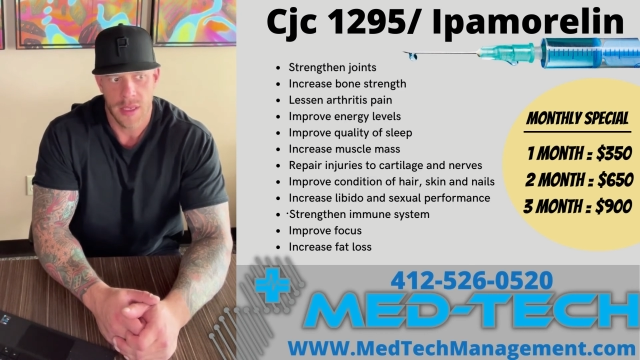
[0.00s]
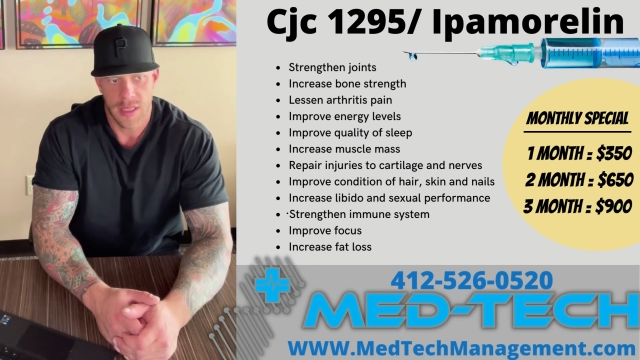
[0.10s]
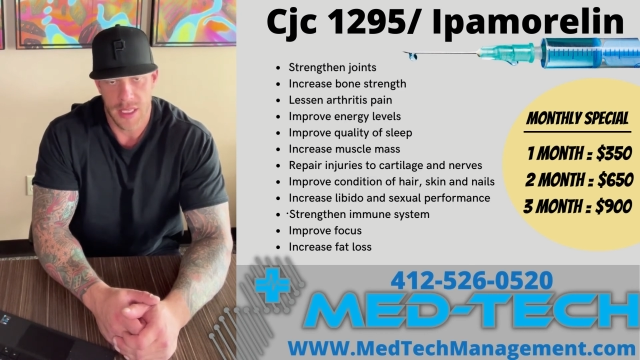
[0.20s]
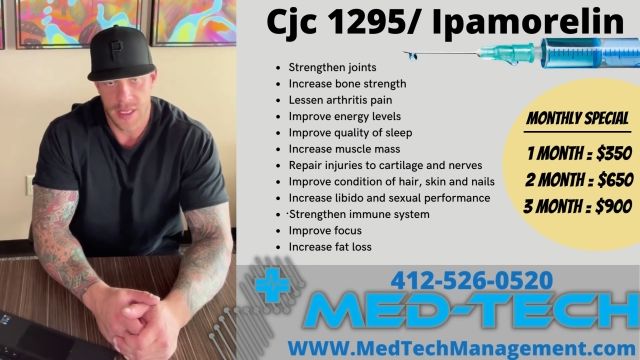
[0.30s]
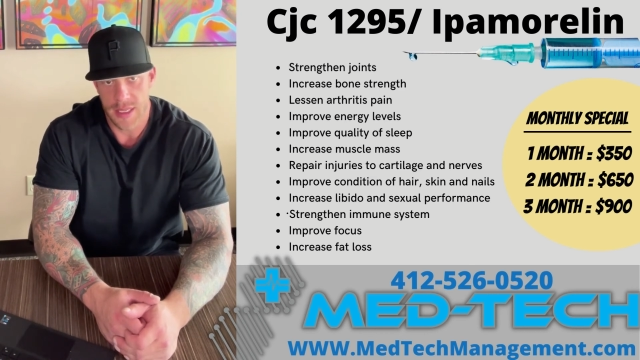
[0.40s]

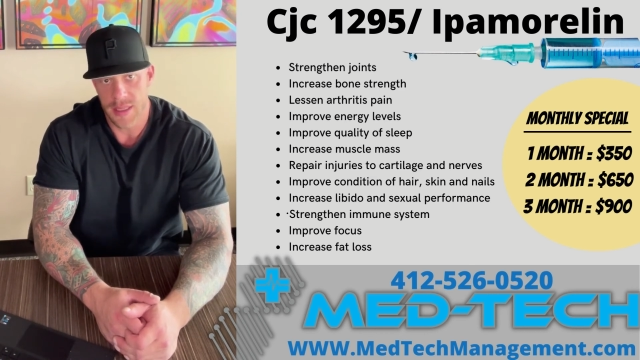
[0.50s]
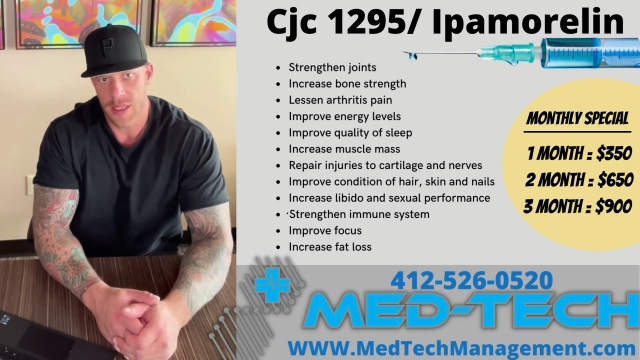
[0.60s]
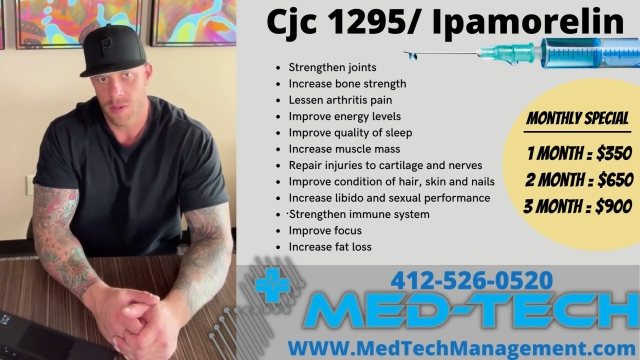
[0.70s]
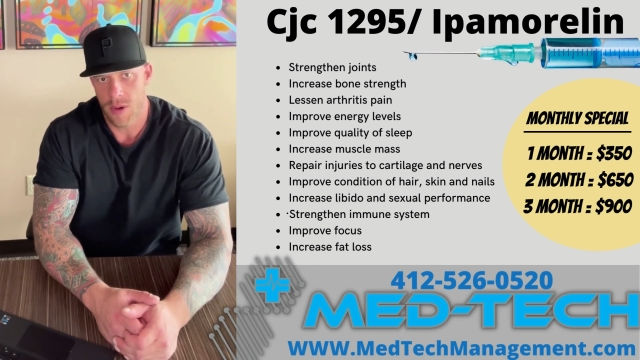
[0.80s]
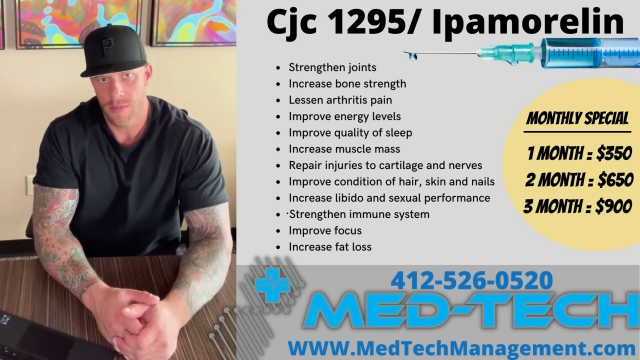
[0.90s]
C J
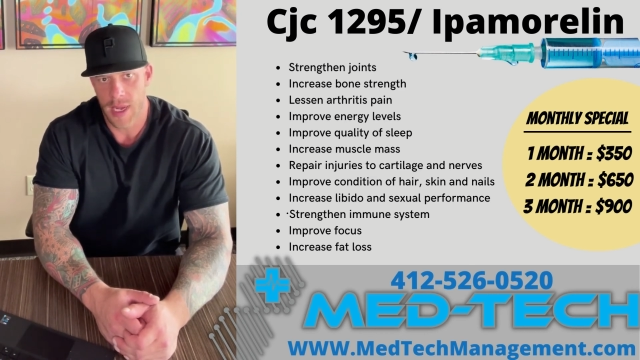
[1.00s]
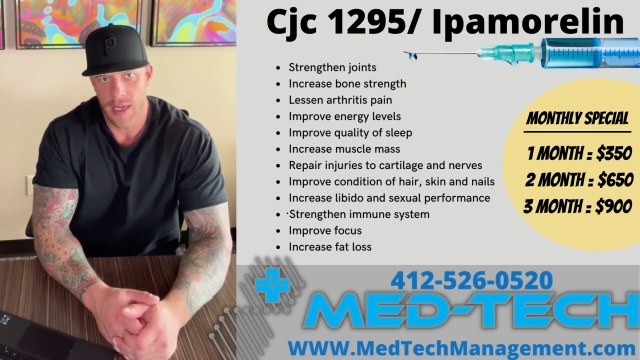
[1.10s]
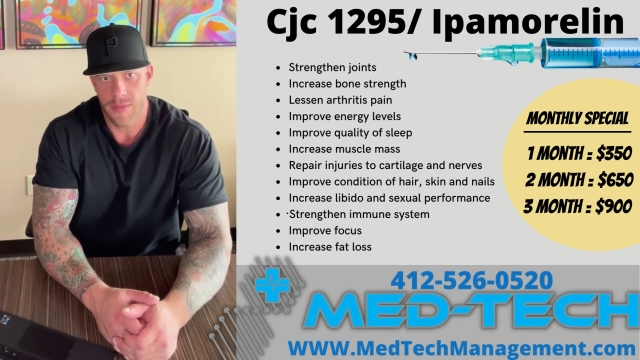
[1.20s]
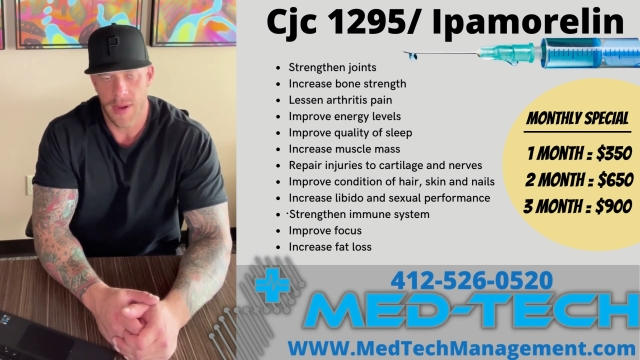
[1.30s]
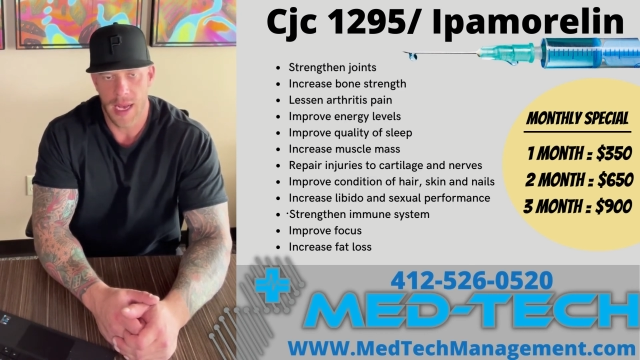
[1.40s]
C twelve
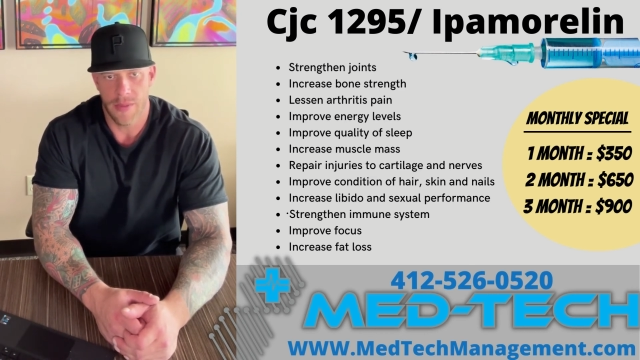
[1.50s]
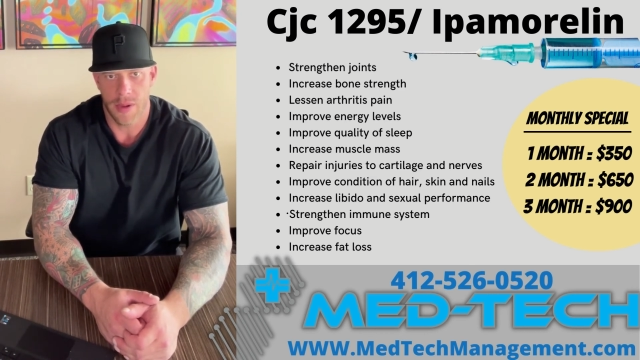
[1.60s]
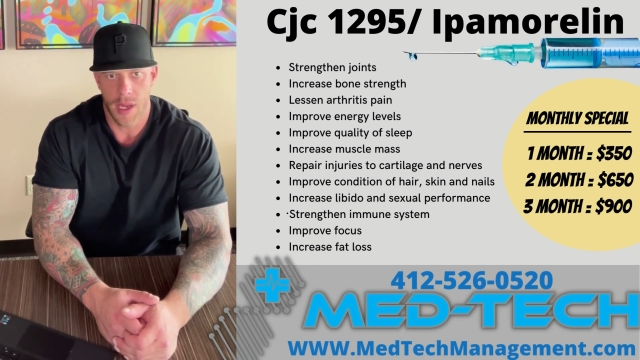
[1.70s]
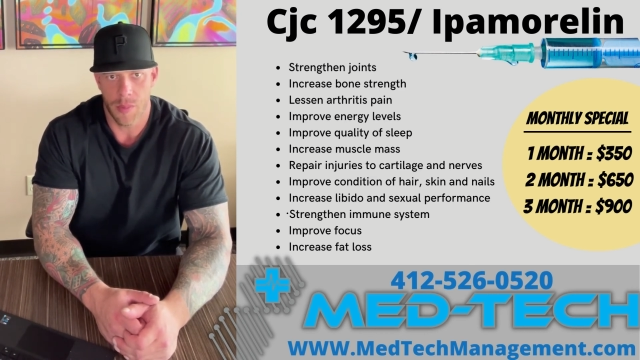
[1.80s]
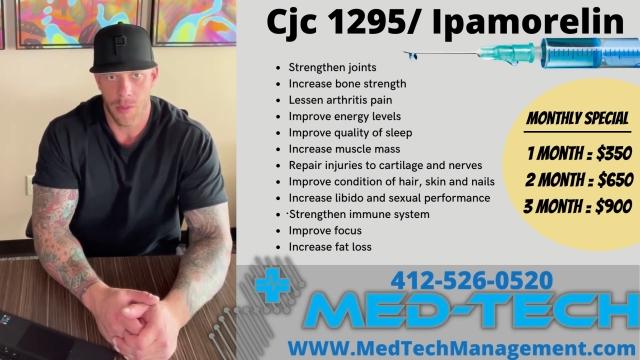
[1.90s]
ninety-five
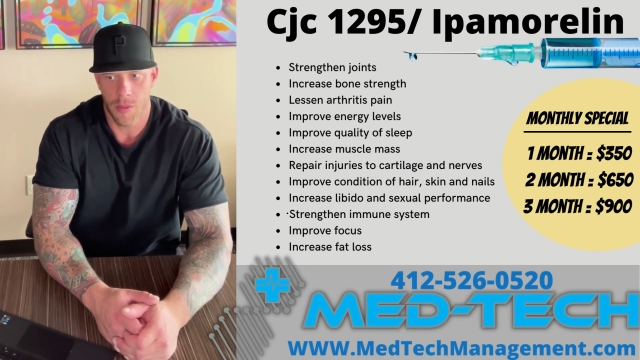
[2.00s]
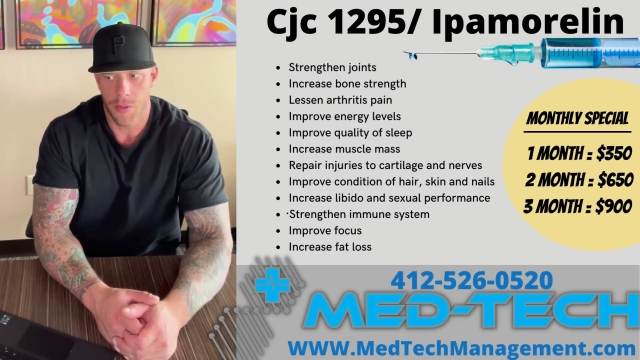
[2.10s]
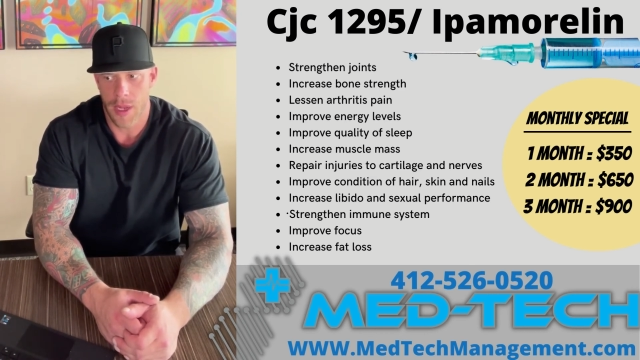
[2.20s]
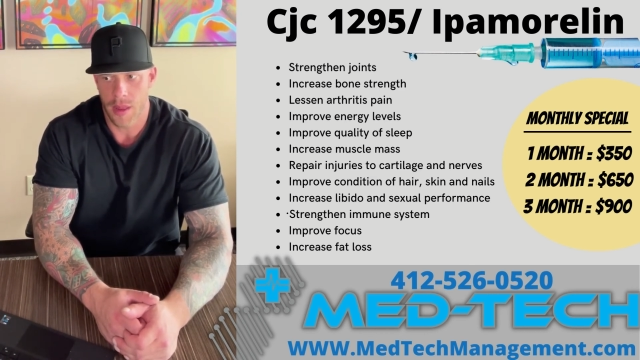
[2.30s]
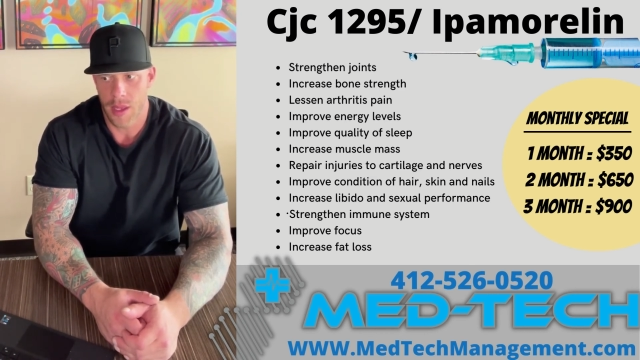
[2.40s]
and
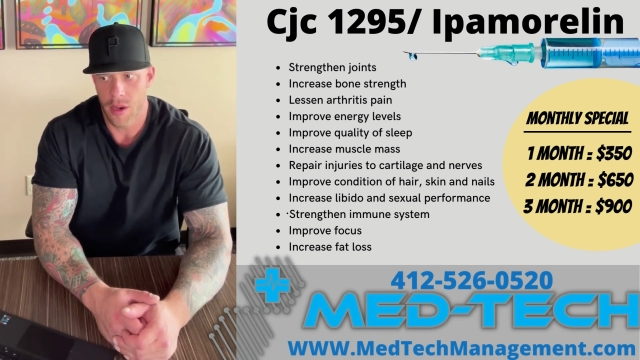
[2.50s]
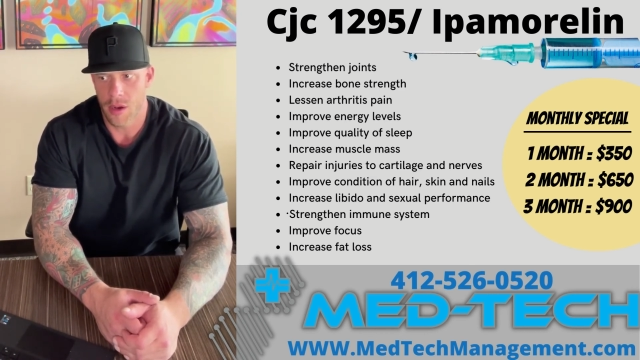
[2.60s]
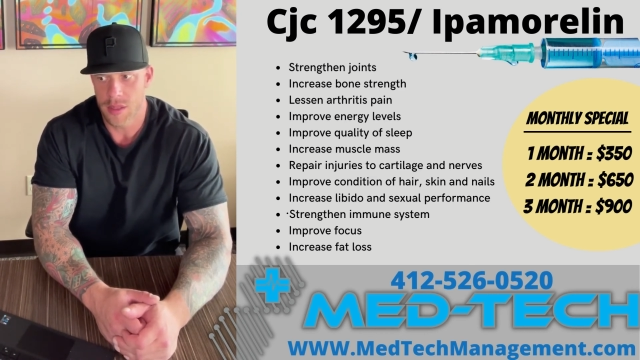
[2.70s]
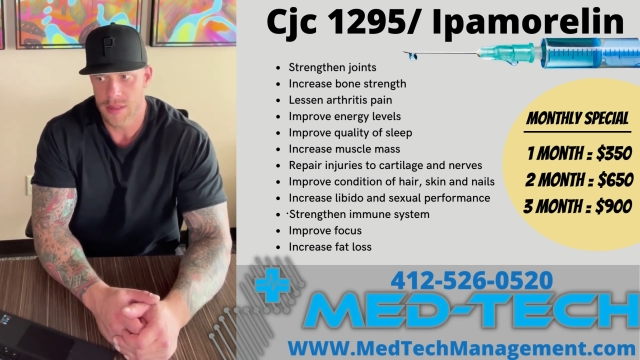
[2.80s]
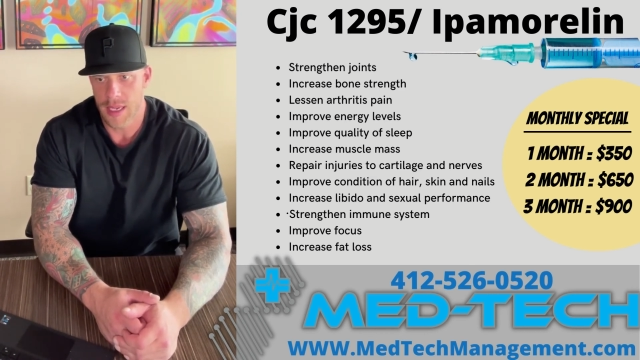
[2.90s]
Ipamorelin
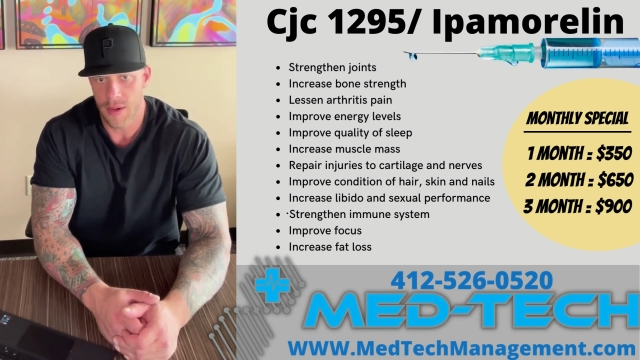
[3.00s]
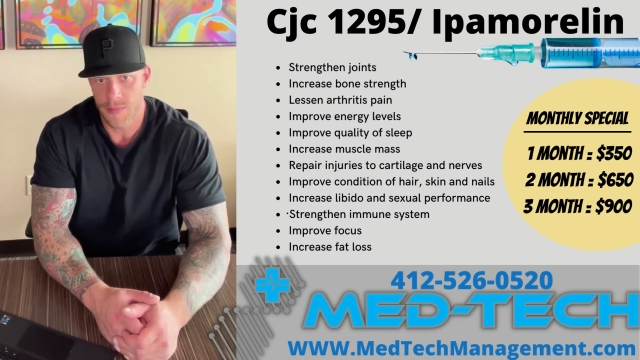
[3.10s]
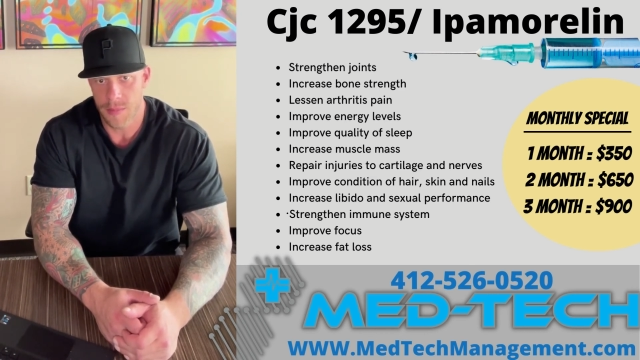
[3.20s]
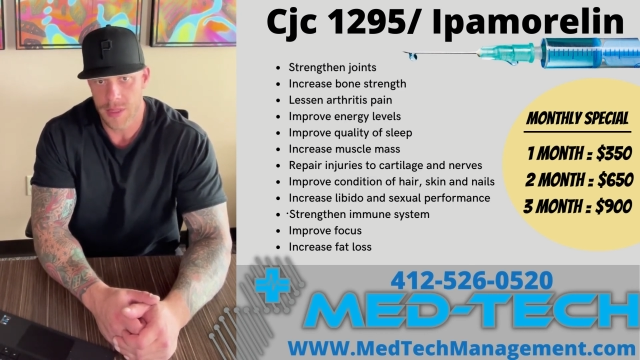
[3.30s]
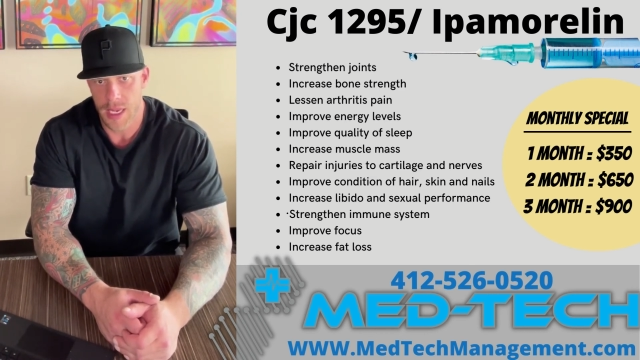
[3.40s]
on sale
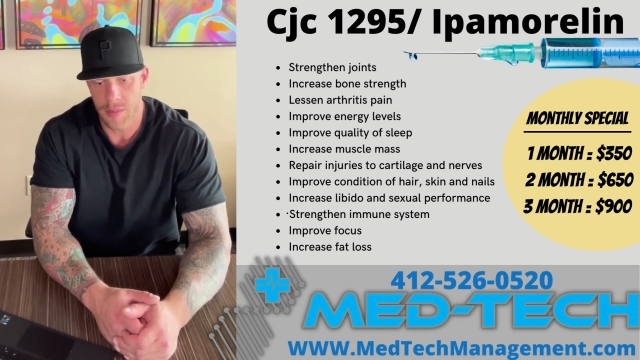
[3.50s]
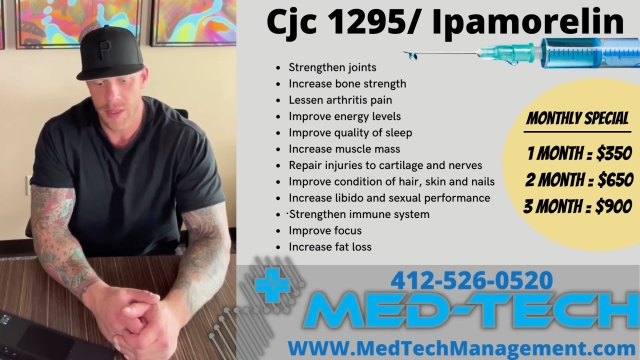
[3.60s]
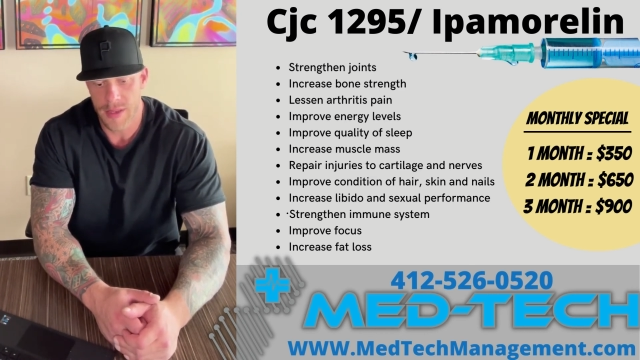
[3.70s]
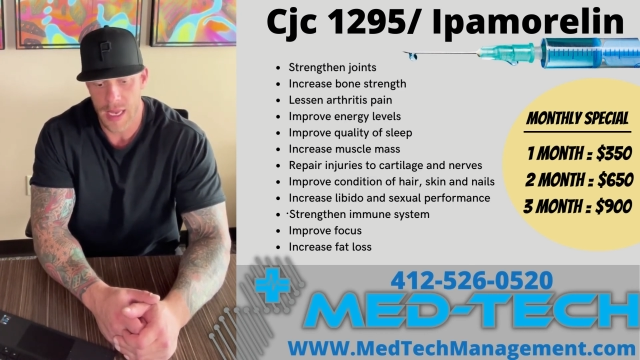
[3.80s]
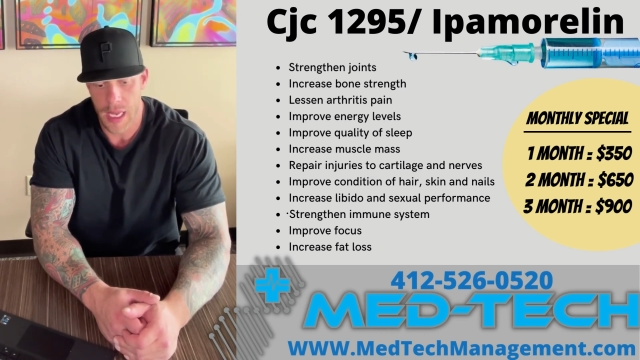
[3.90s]
from
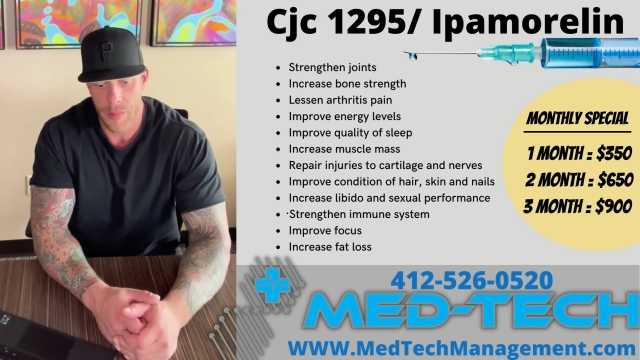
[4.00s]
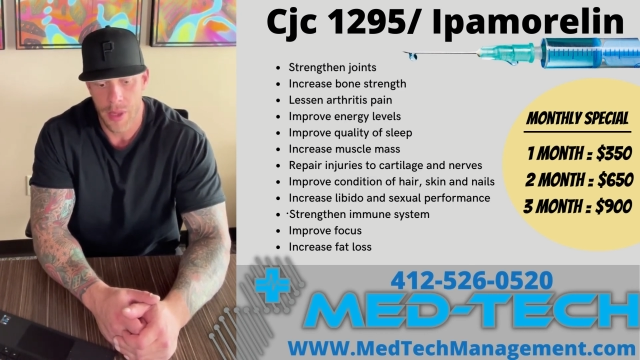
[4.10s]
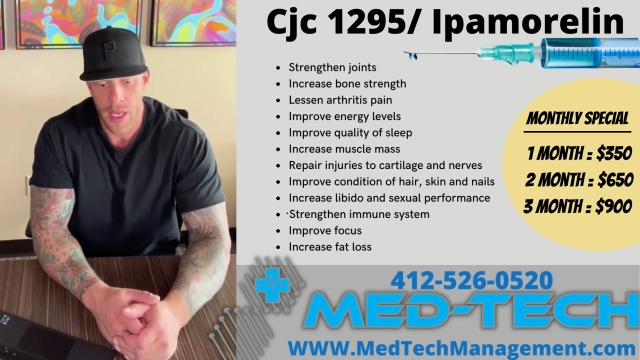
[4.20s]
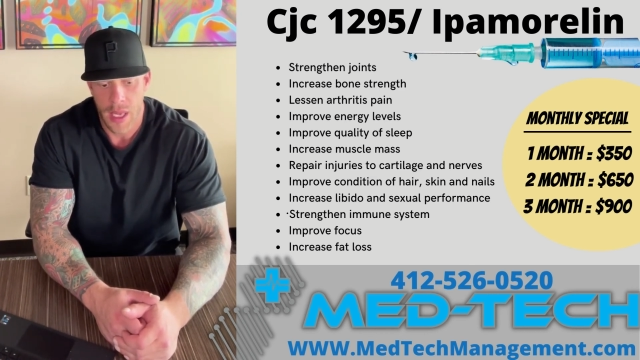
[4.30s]
time to time.